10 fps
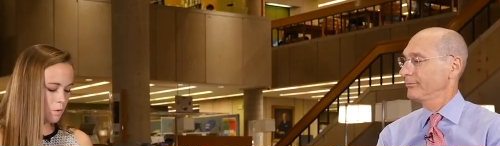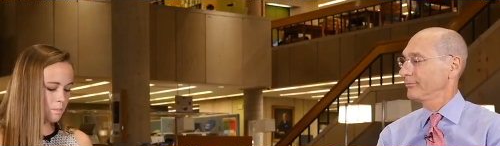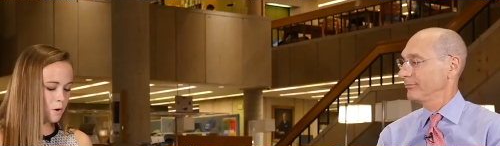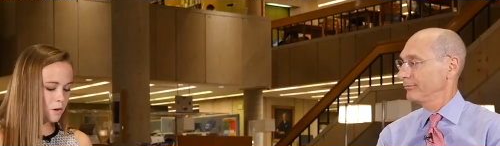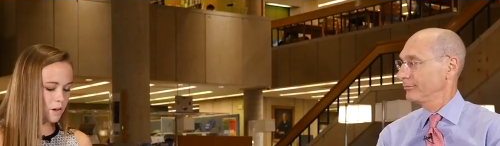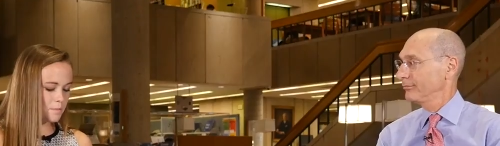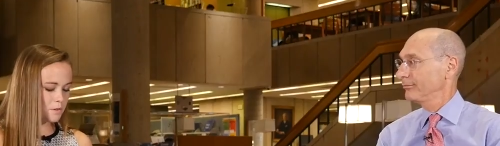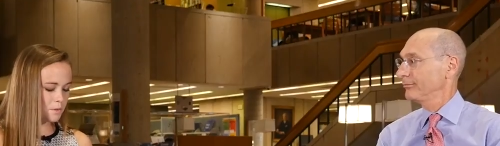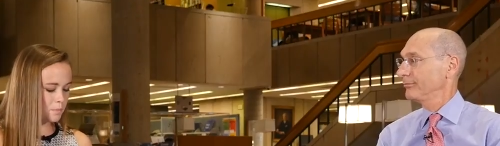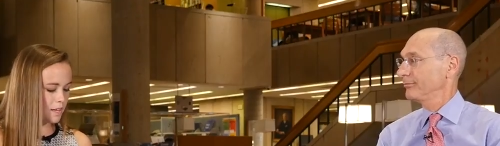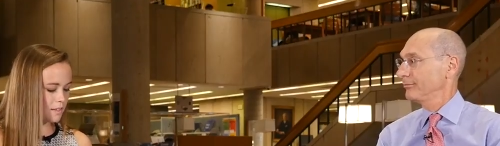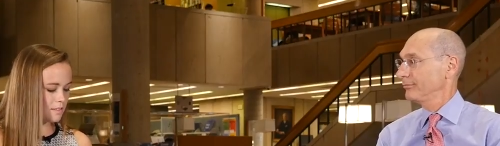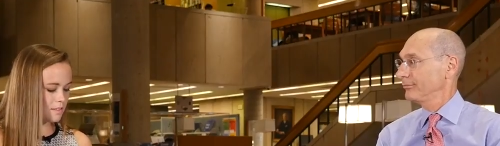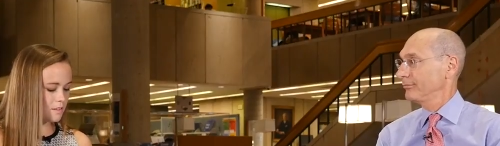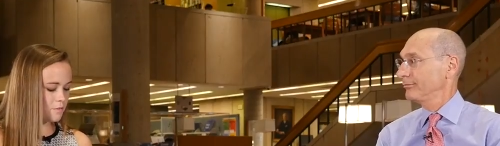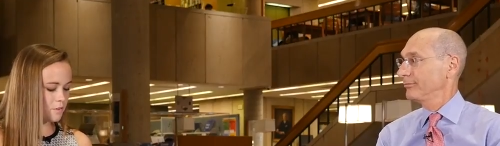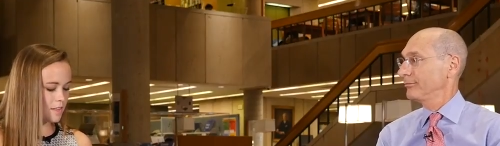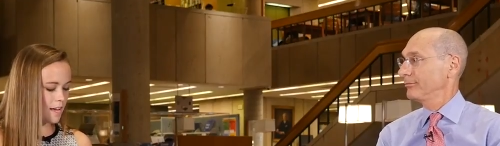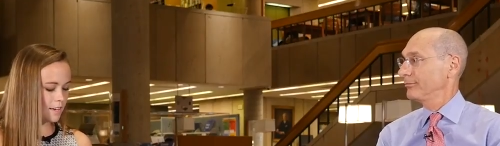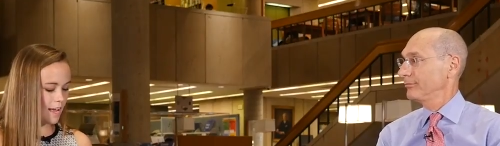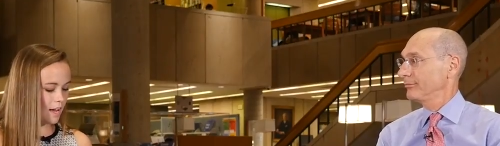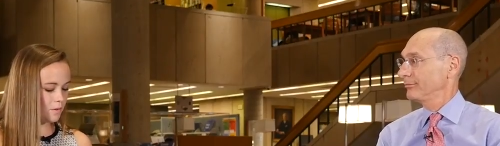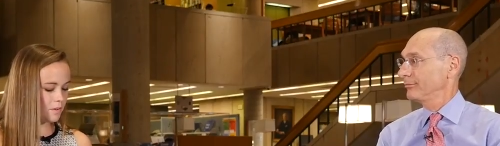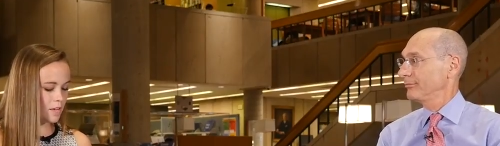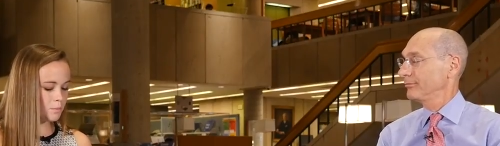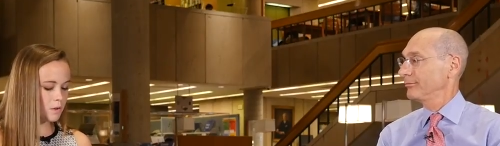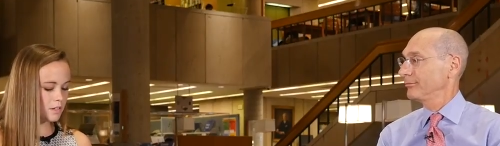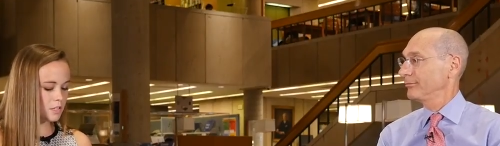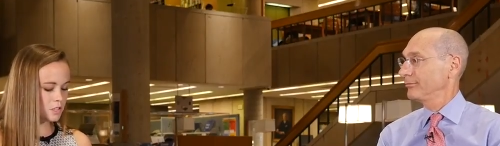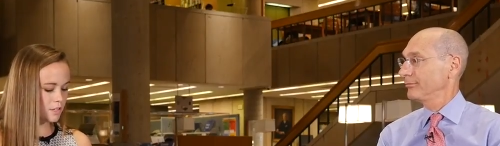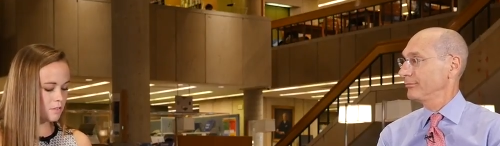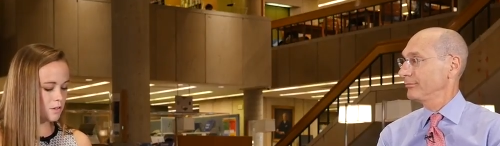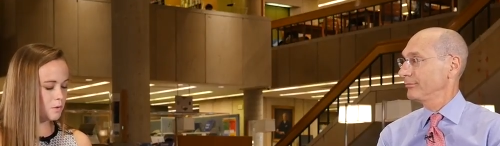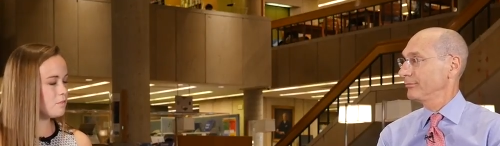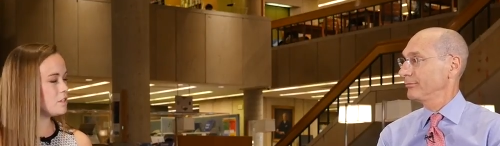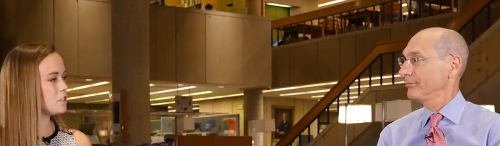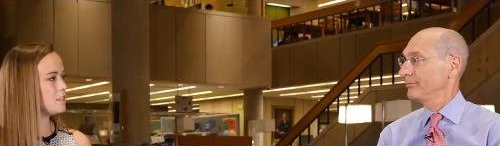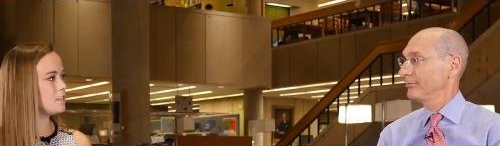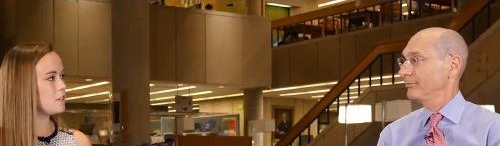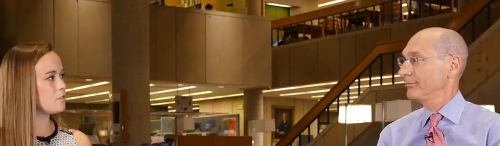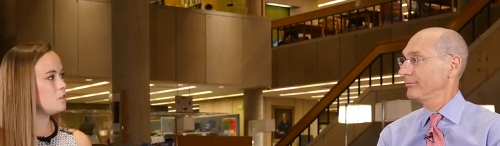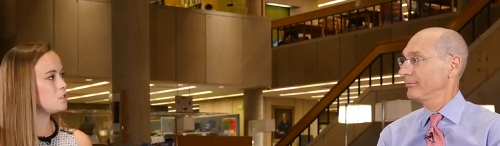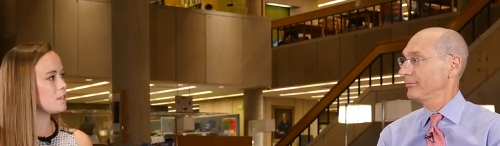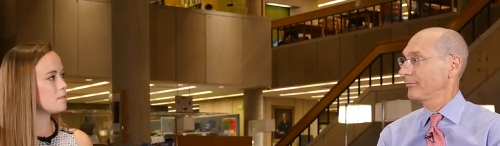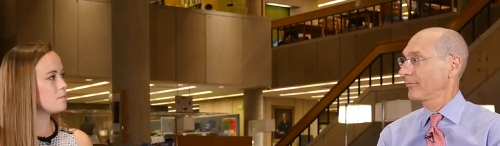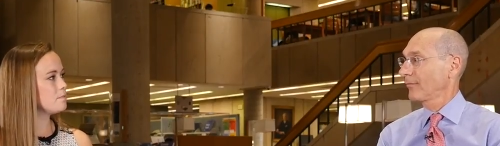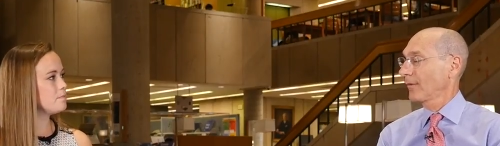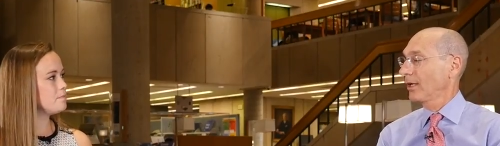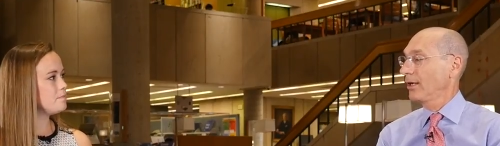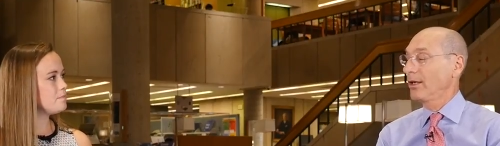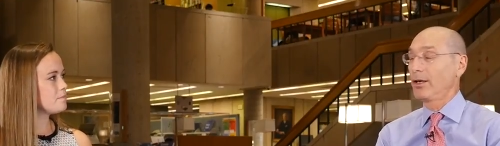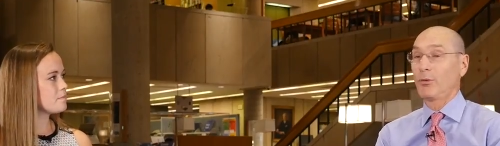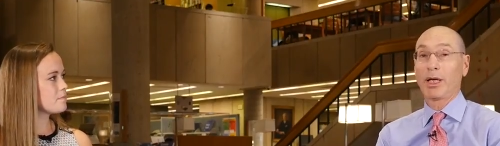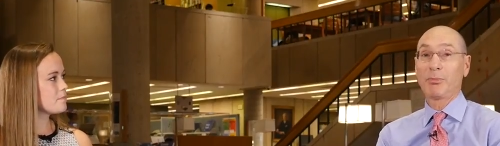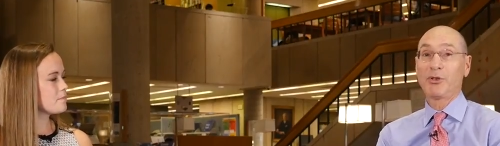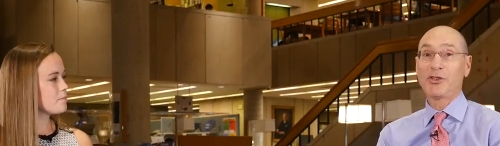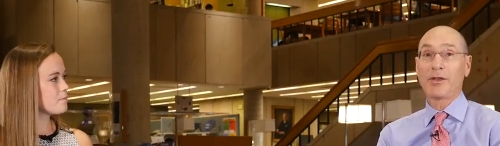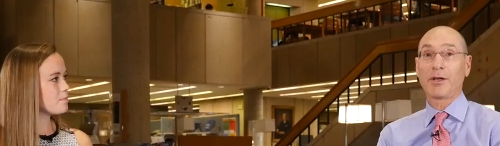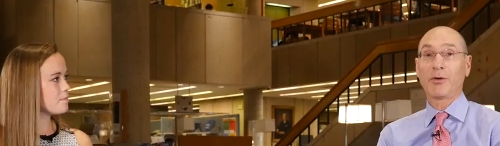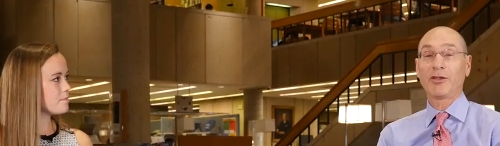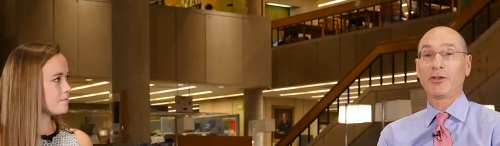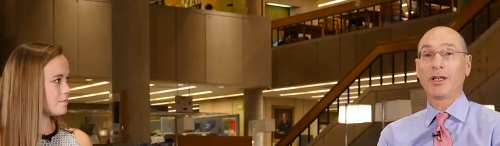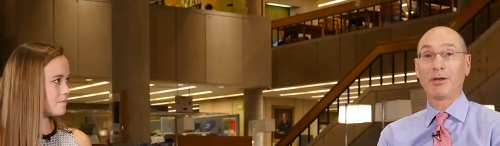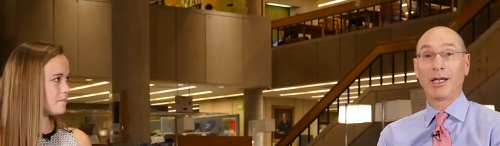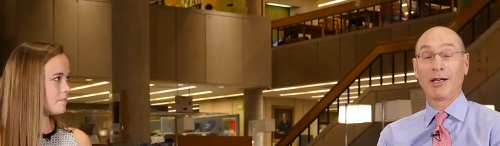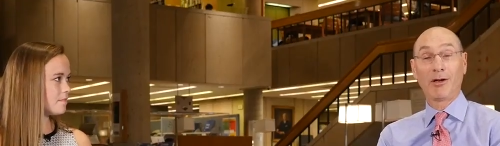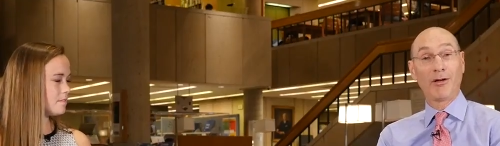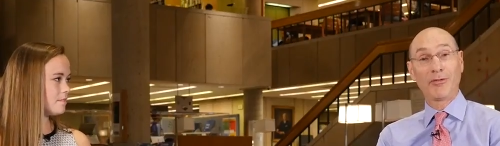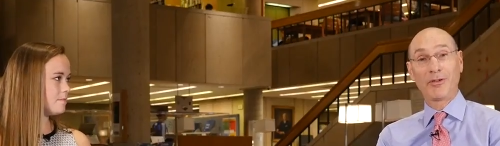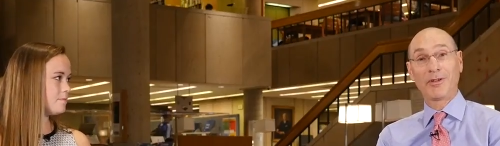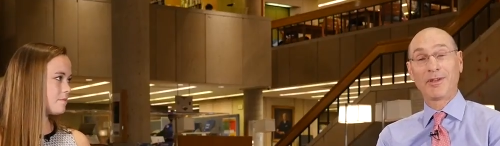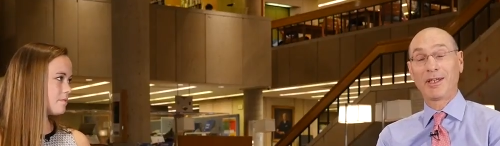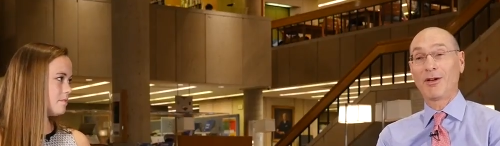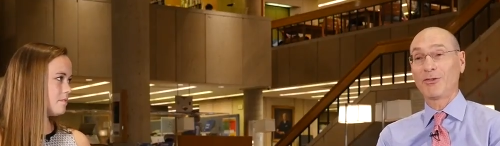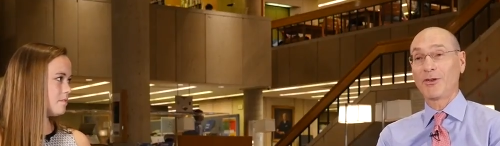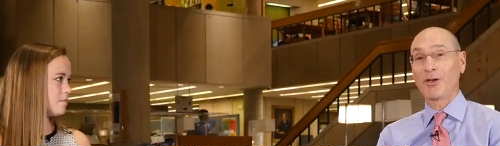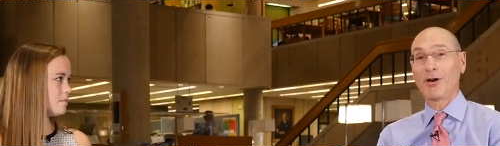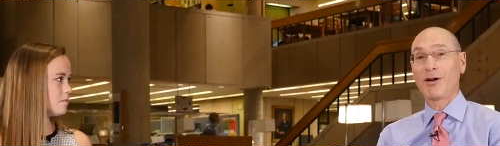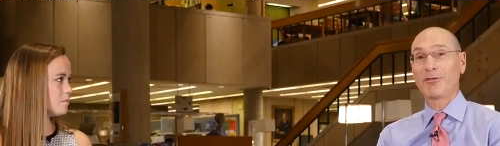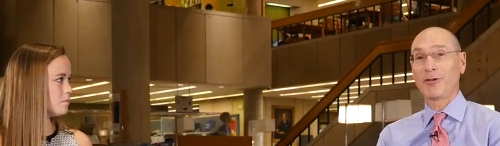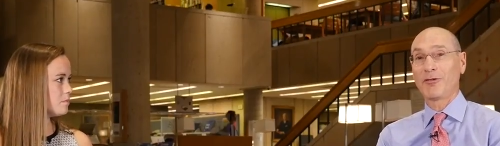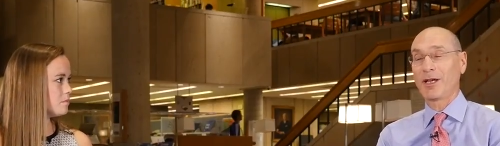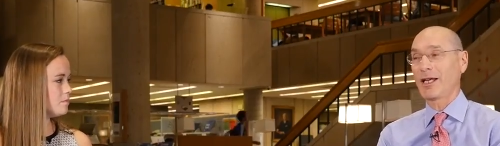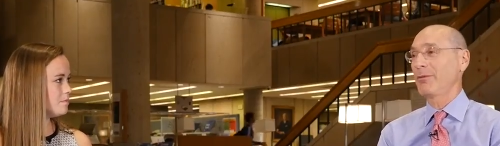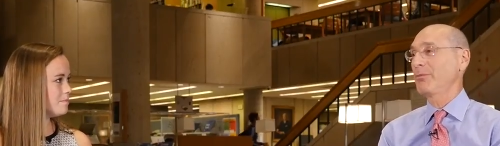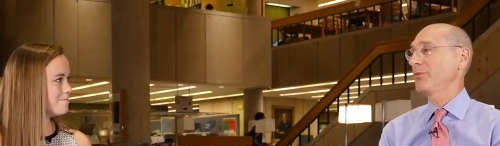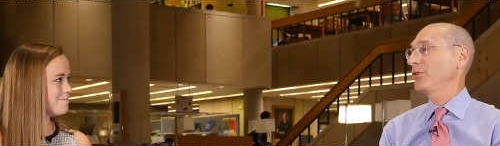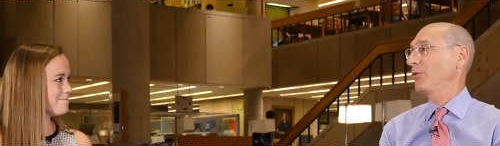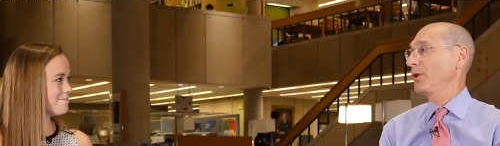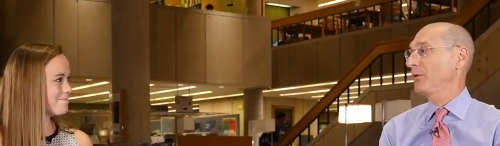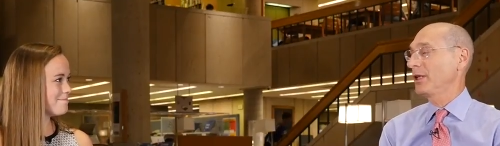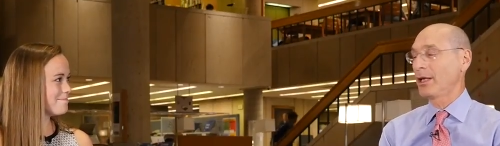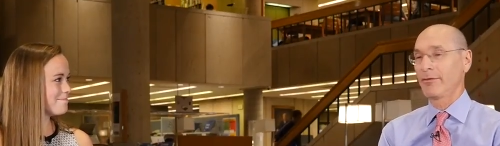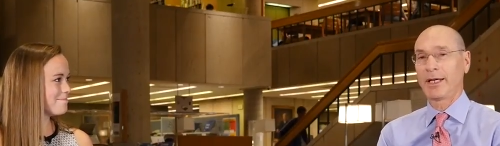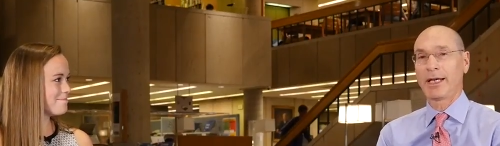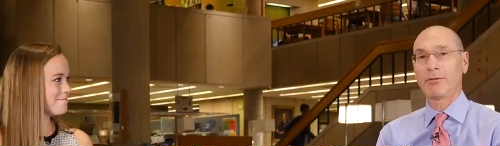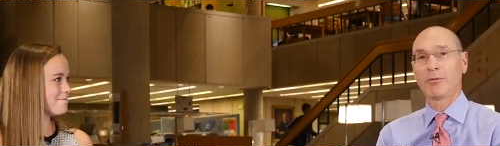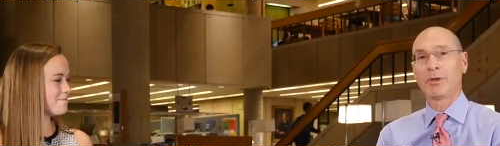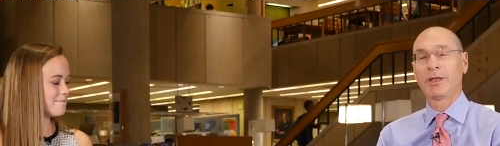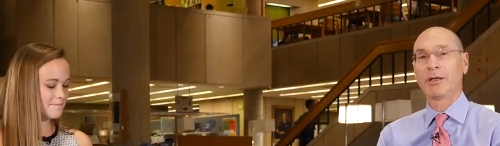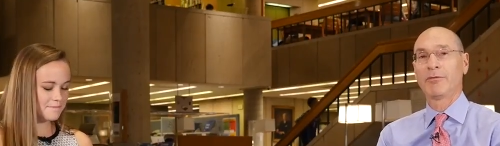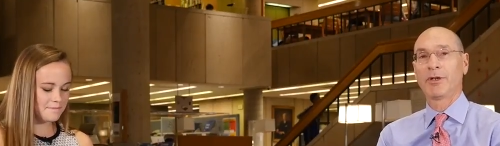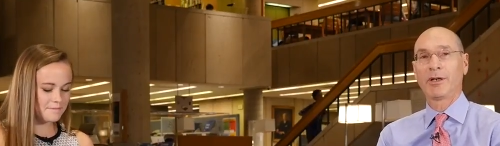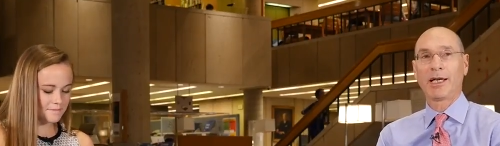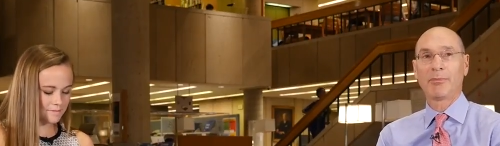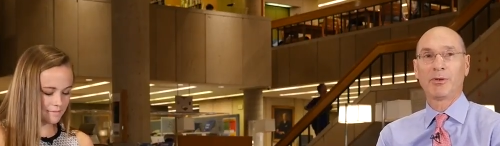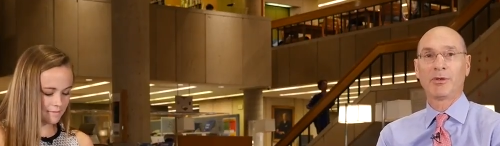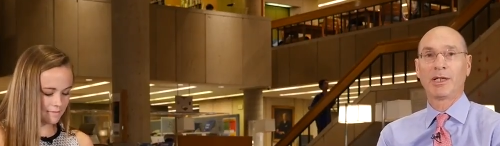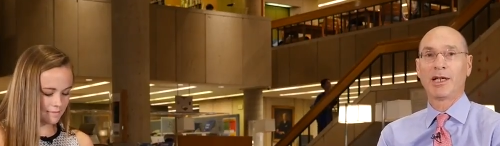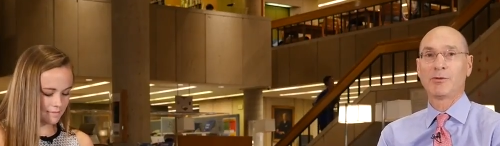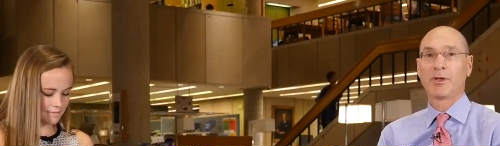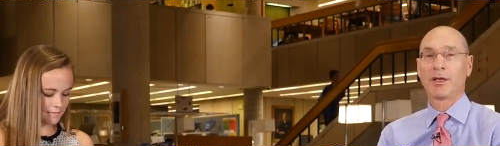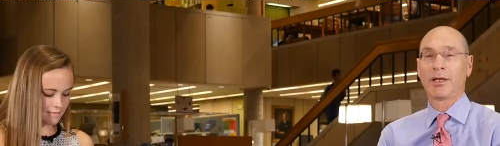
Speaker 1: What programs are in place for that now, and what initiatives do you envision in the near future?
Speaker 2: Well, I appreciate the question and offer the, also the offer of help. So we would love that. We are very happy to engage with